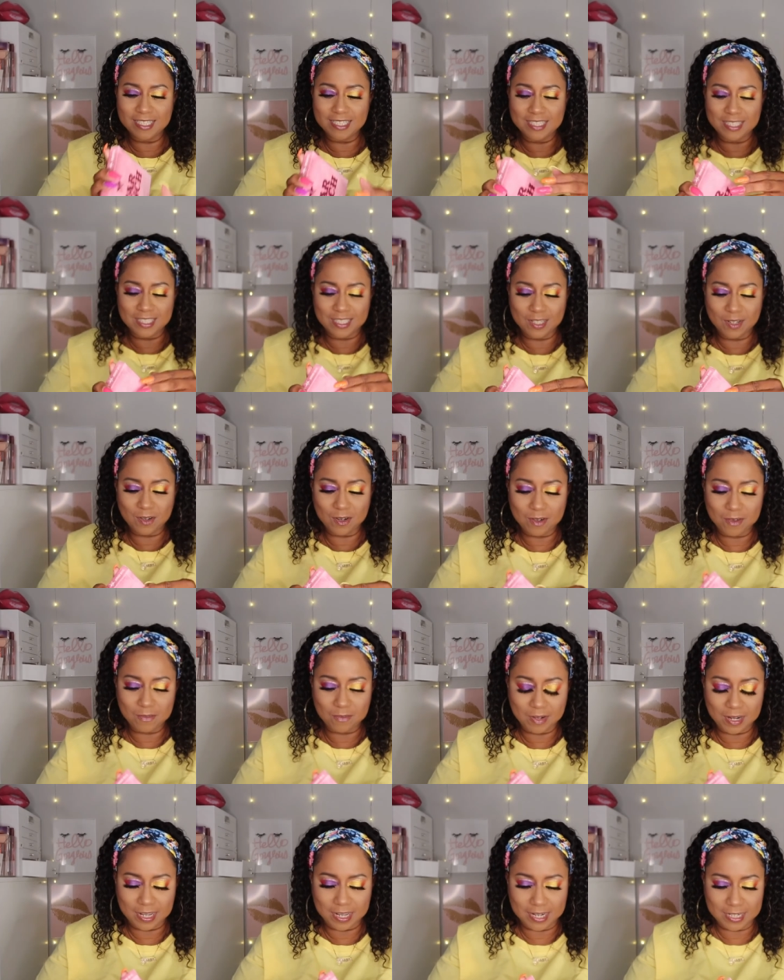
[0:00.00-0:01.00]
The Star
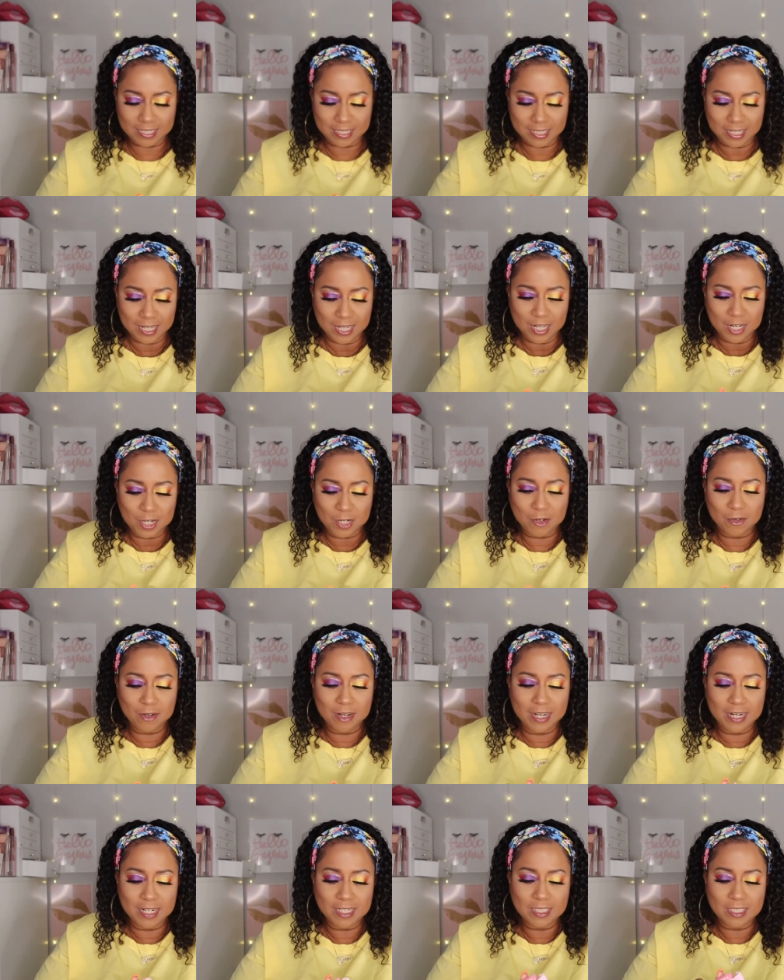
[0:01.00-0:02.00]
Ranch.
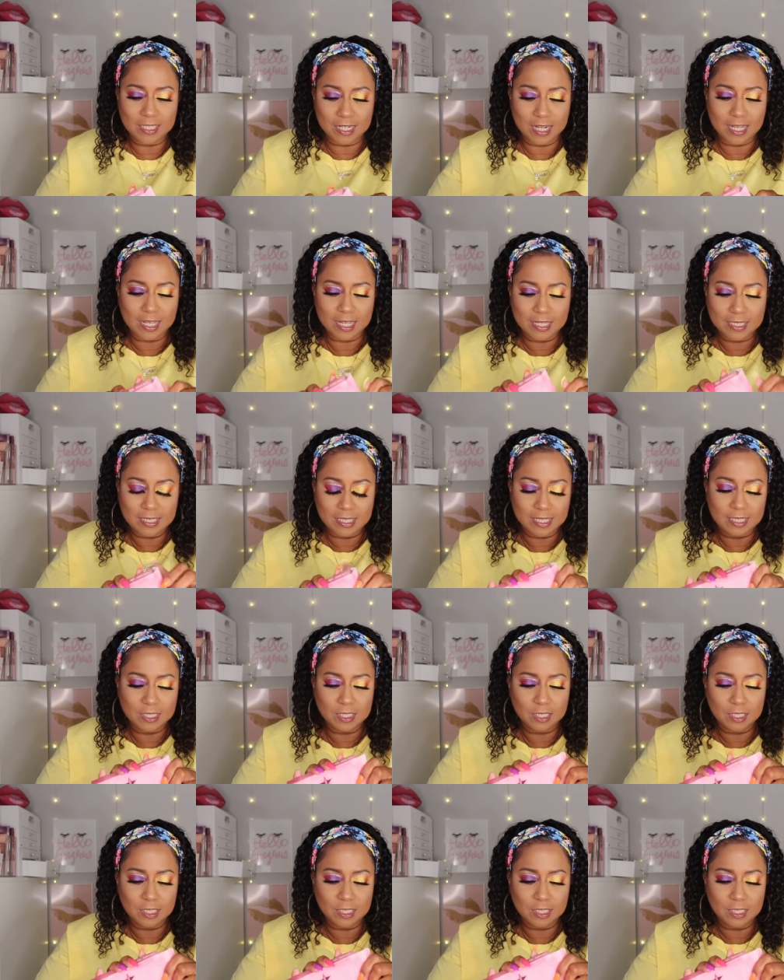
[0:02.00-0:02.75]
Created, like I said,